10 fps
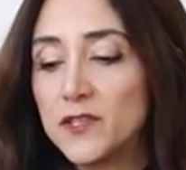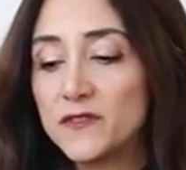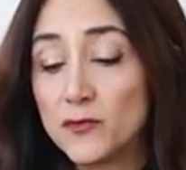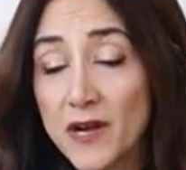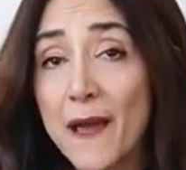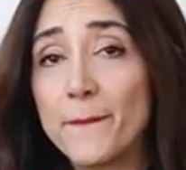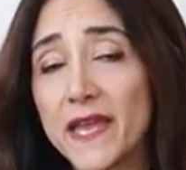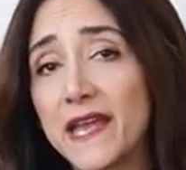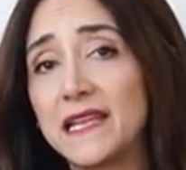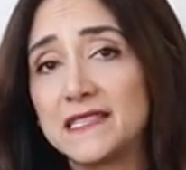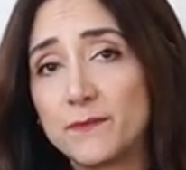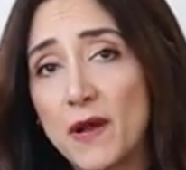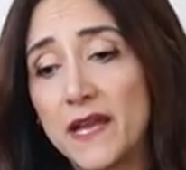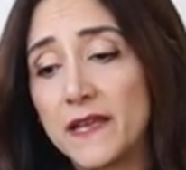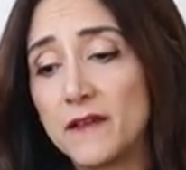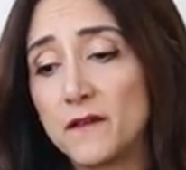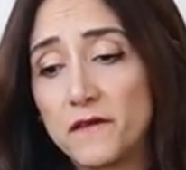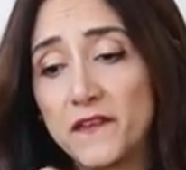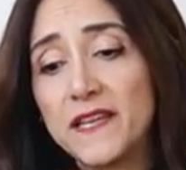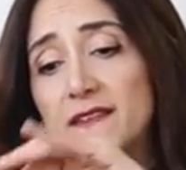would rub against my
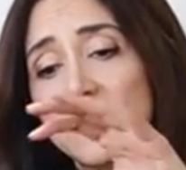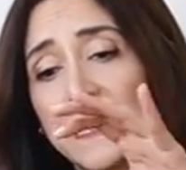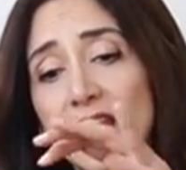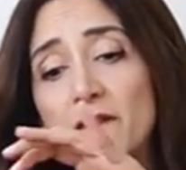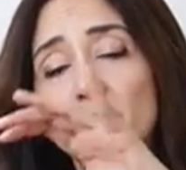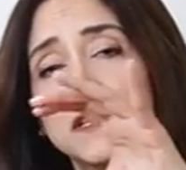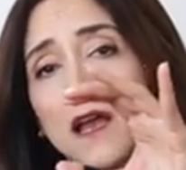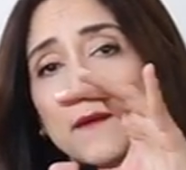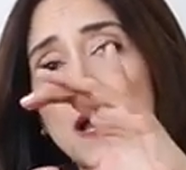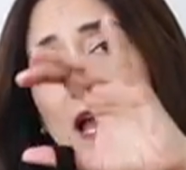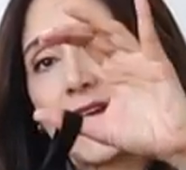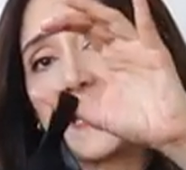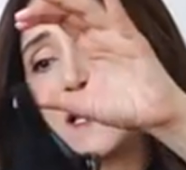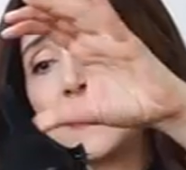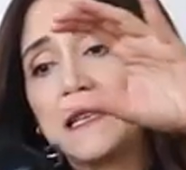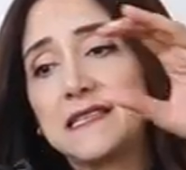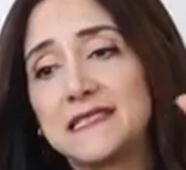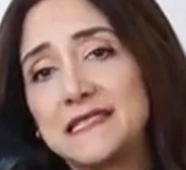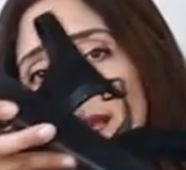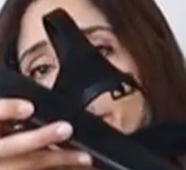feet every time I
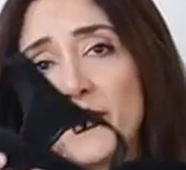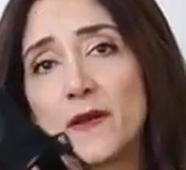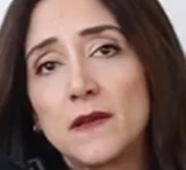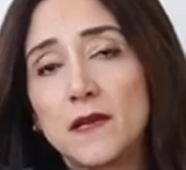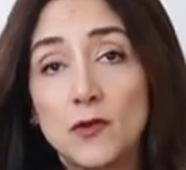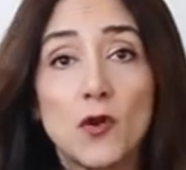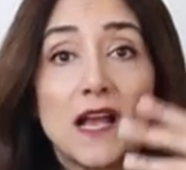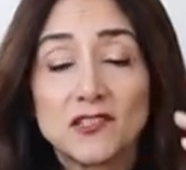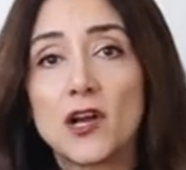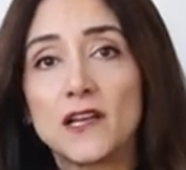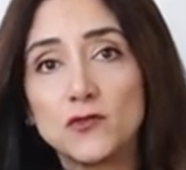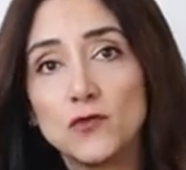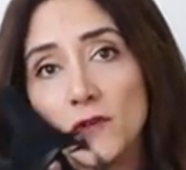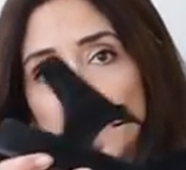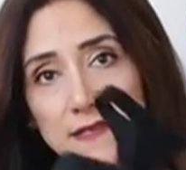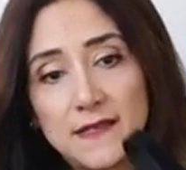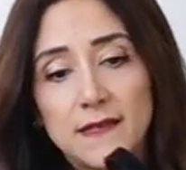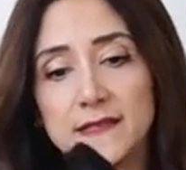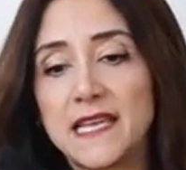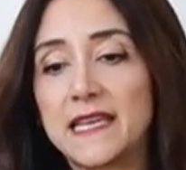step, you know, I try to
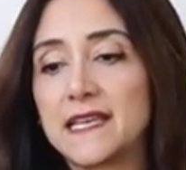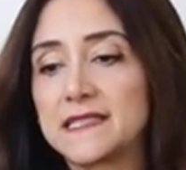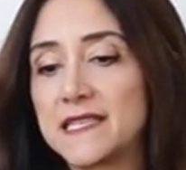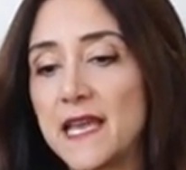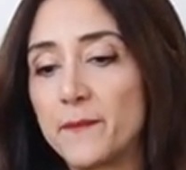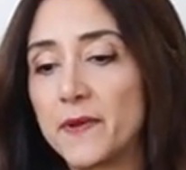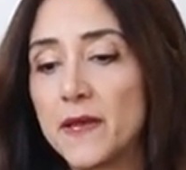take a step.